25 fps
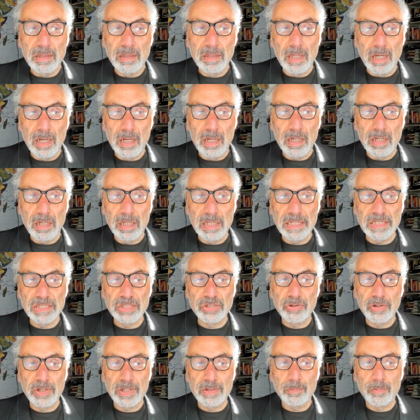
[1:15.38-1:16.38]

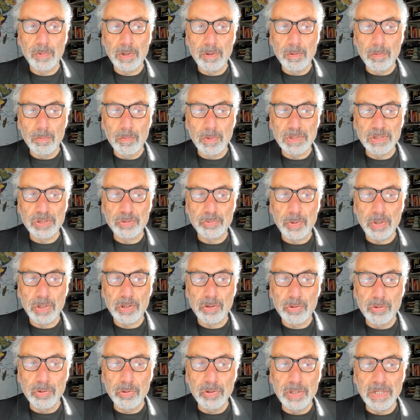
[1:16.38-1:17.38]
Israel was
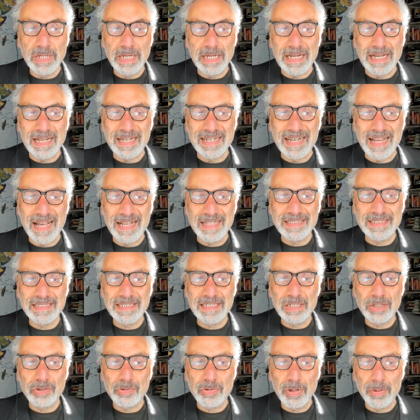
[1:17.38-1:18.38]
recruiting
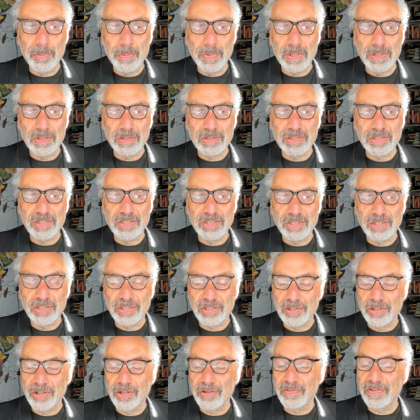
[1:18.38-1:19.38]
Nazi criminals to
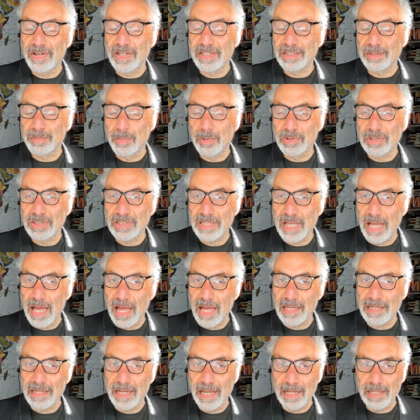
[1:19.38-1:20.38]
serve as
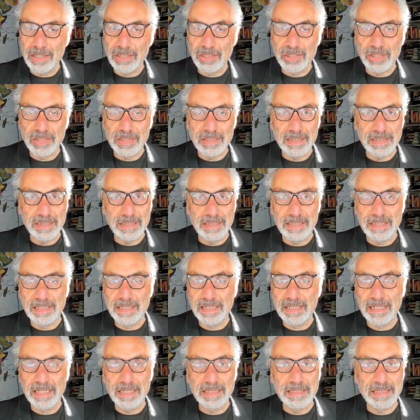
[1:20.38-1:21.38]
Mossad agents.
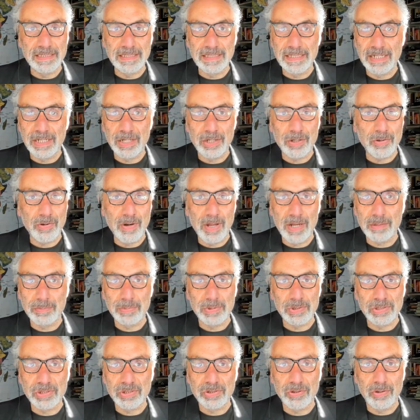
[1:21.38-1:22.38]
It's an
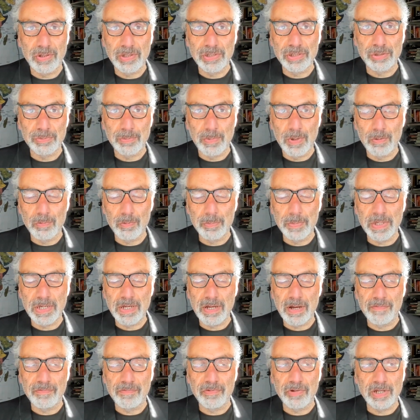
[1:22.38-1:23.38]
incredible story, Jamal. We'll be
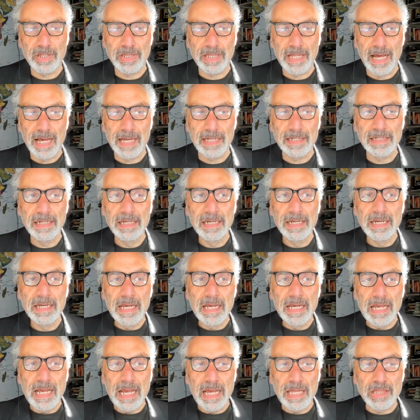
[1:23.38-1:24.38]
covering that
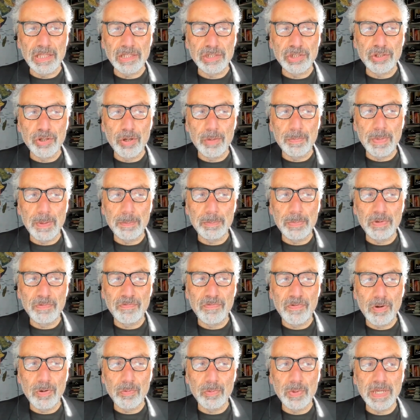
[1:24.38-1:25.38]
in the show. But
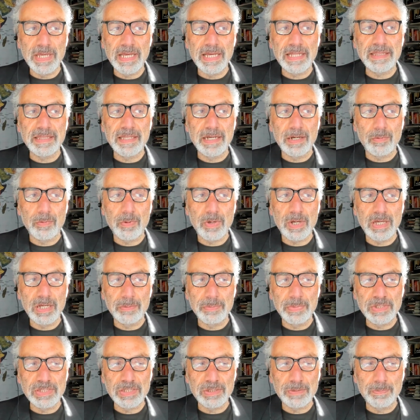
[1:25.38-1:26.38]
before we get there, we're going
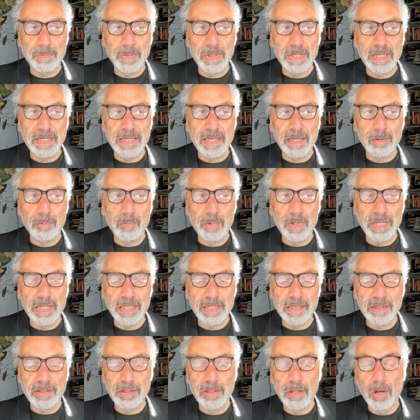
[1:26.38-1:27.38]
to be speaking
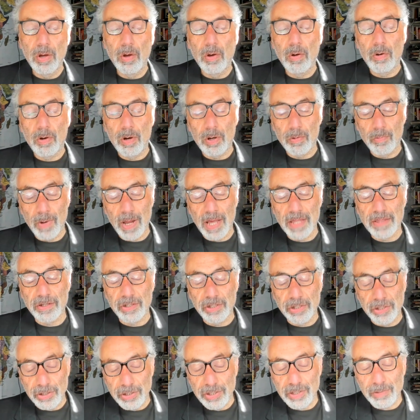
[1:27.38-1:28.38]
with, or rather,
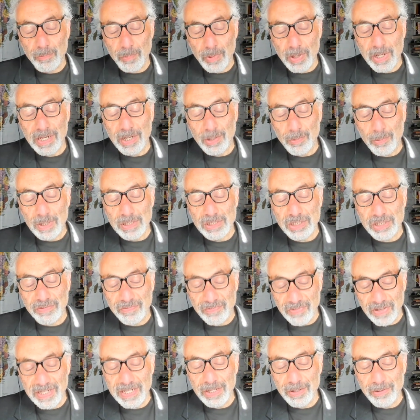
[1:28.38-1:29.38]
we're going to watch a
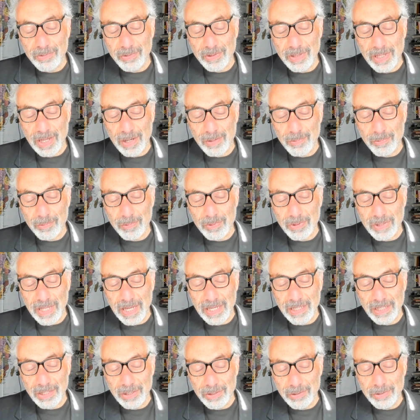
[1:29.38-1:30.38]
video
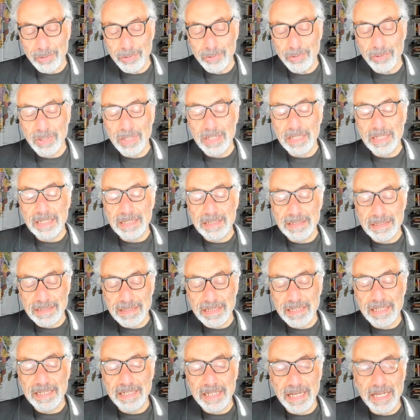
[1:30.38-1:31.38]
that you
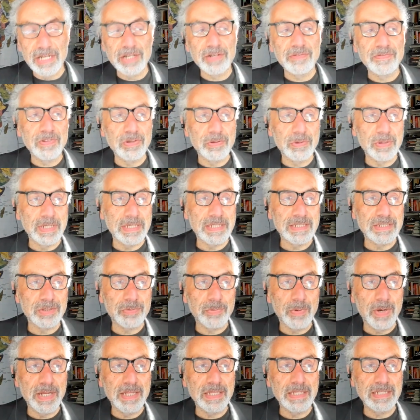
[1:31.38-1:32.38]
did interviewing
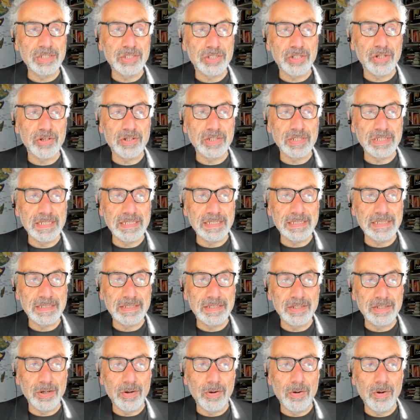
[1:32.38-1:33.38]
Israeli
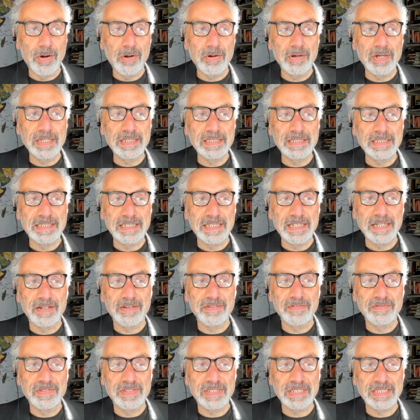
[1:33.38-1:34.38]
journalist Oren
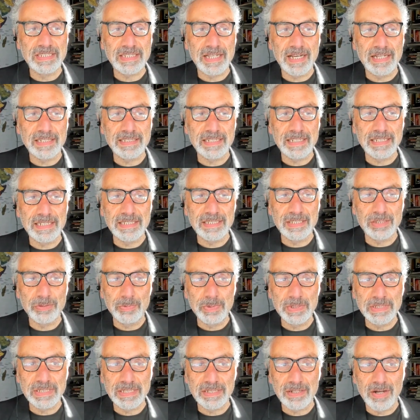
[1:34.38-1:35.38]
Ziv, discussing his
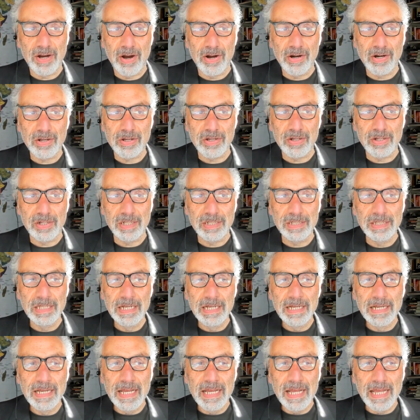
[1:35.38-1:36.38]
recent article
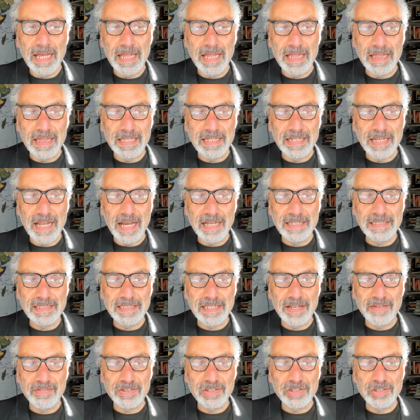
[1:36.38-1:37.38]
in the
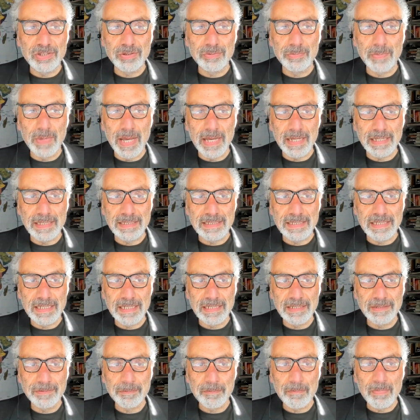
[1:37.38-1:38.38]
972
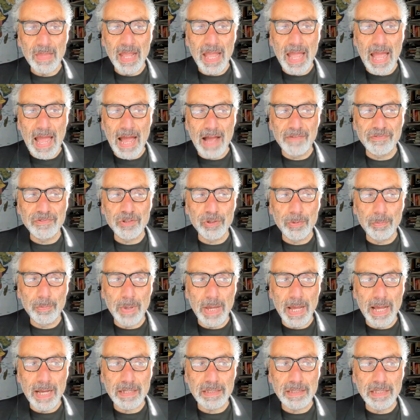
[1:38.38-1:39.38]
magazine. After
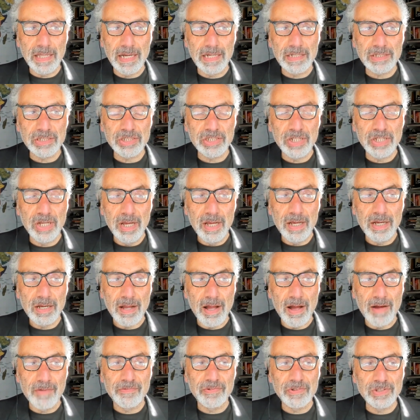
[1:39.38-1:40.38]
backlash,
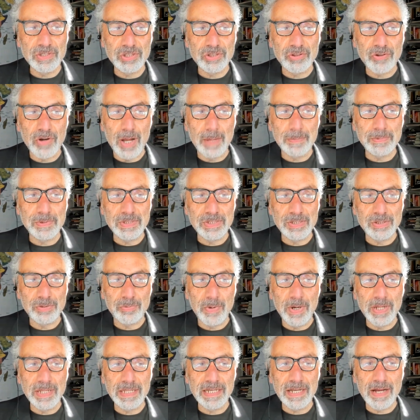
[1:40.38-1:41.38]
conference drops
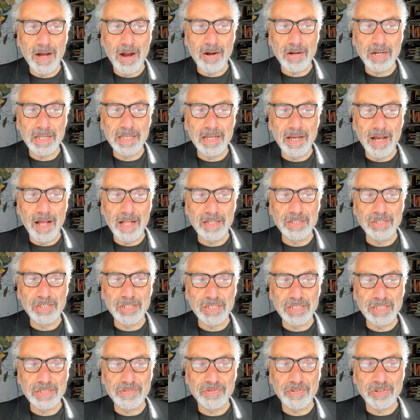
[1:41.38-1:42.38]
Israeli
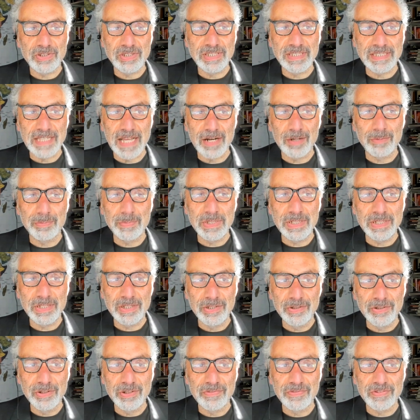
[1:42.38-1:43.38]
archaeologists for settlement
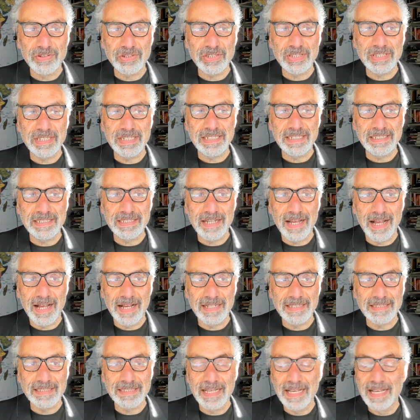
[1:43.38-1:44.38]
university
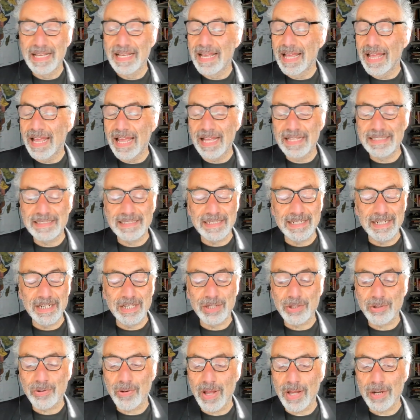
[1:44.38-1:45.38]
ties. It's an
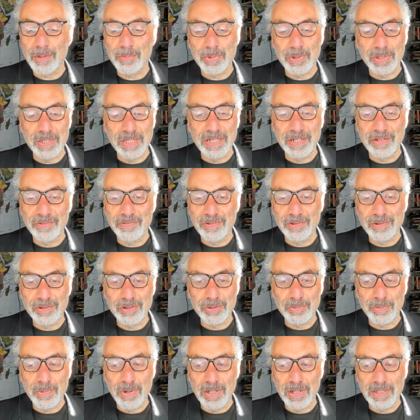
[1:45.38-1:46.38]
incredible interview,
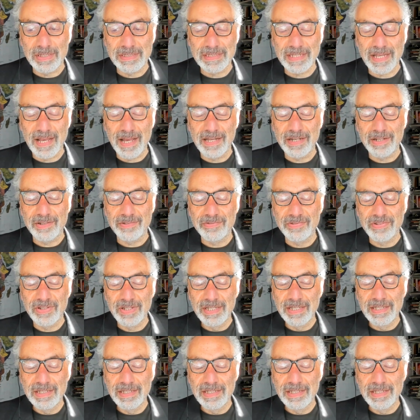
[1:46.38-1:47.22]
Jamal. It's kind of